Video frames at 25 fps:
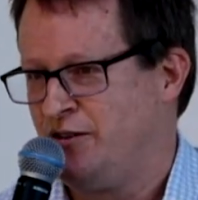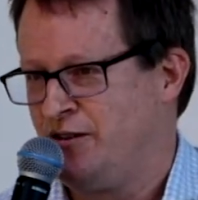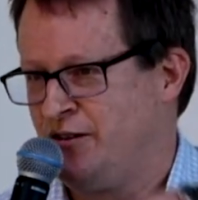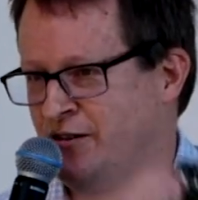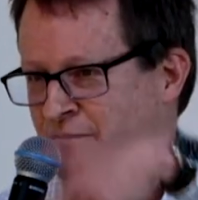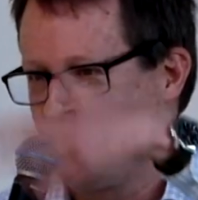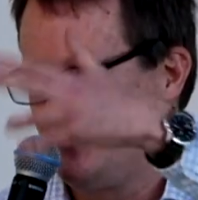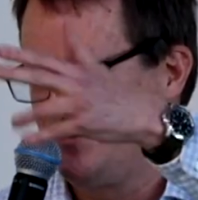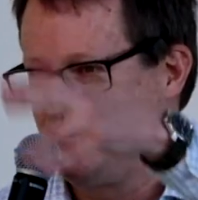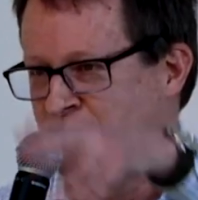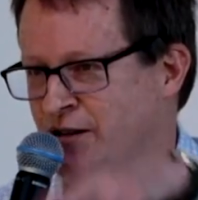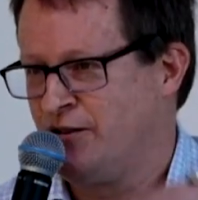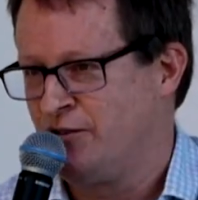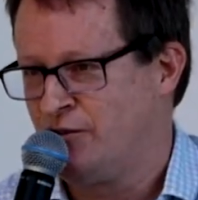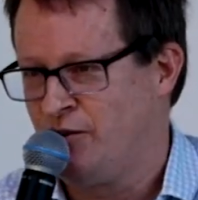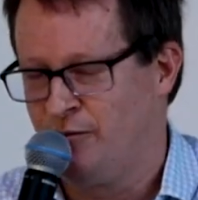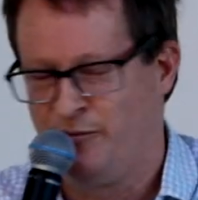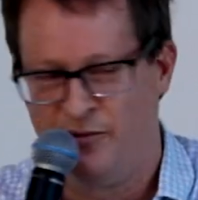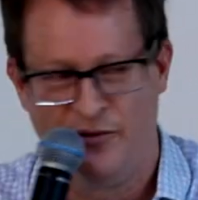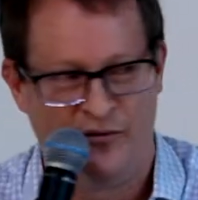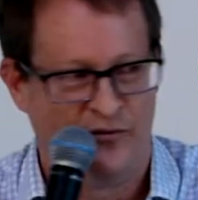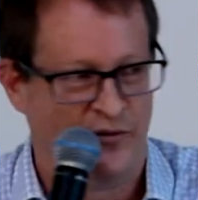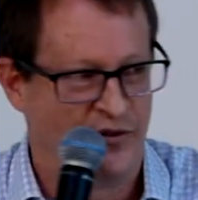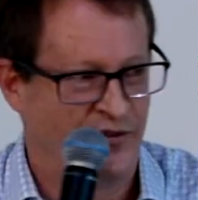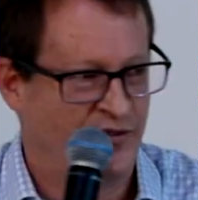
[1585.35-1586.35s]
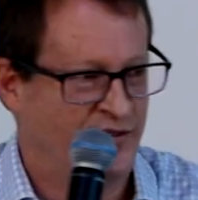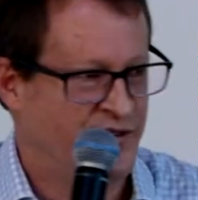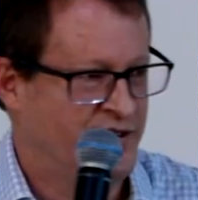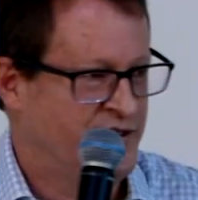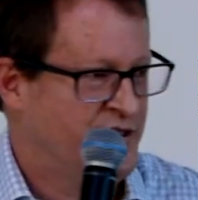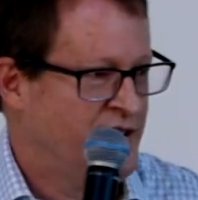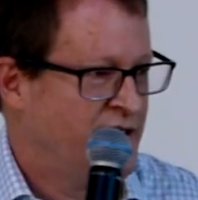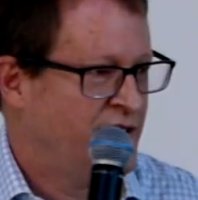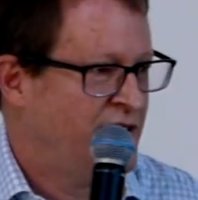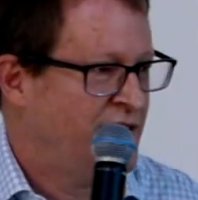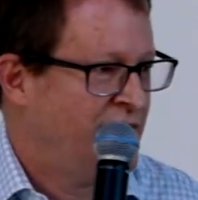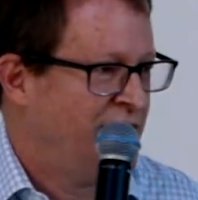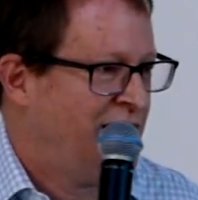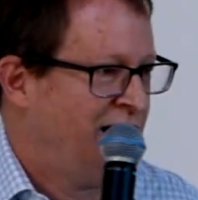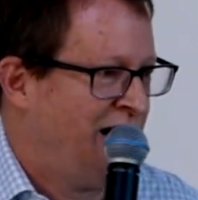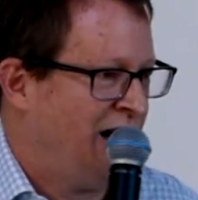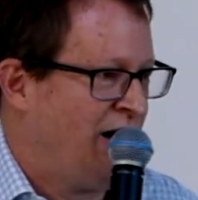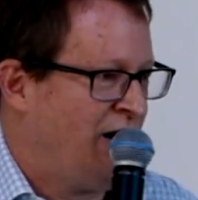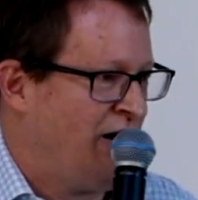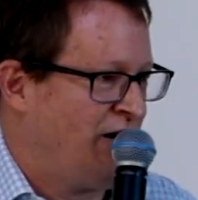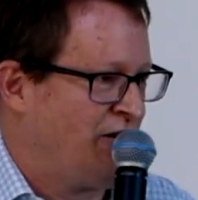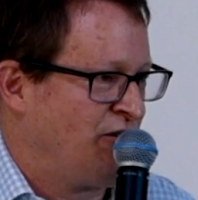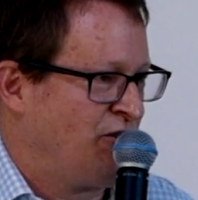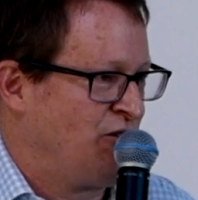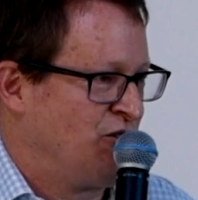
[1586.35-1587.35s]
And if I did a couple of runs,
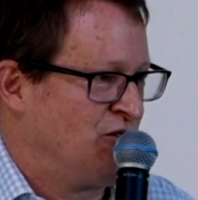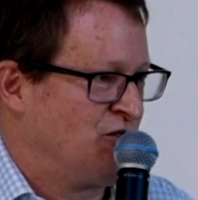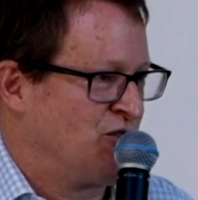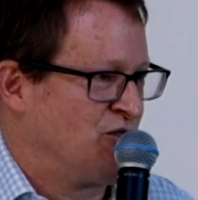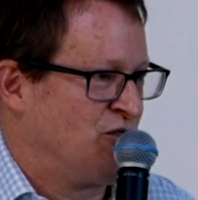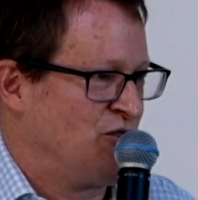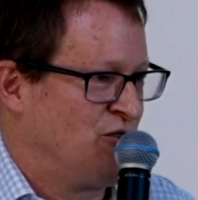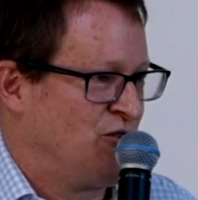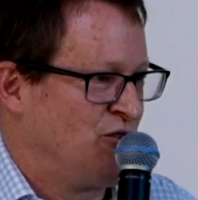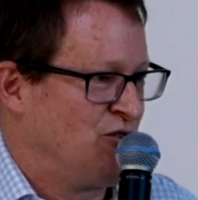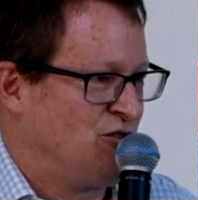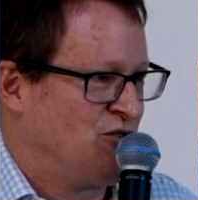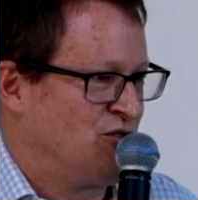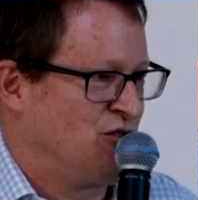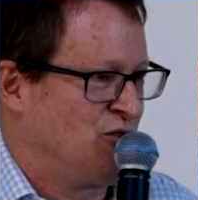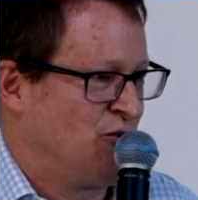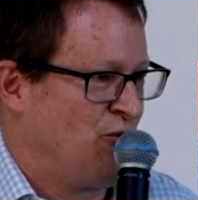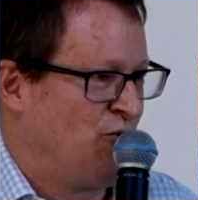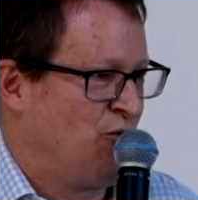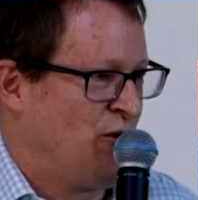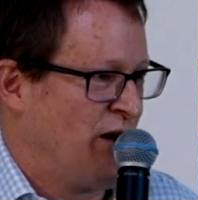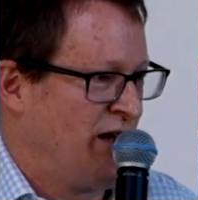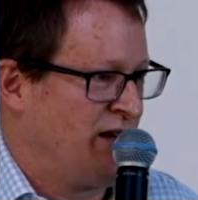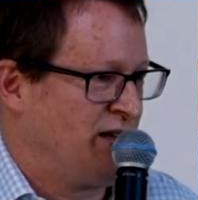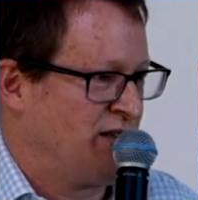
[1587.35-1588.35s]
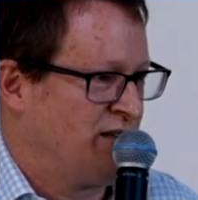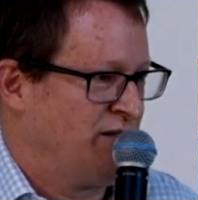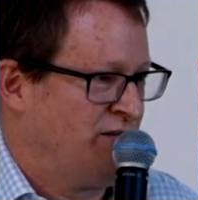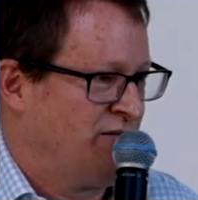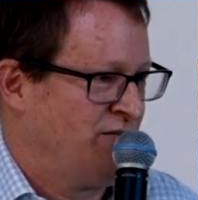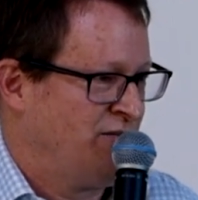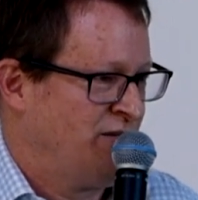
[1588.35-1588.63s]
I'd just lose the weight.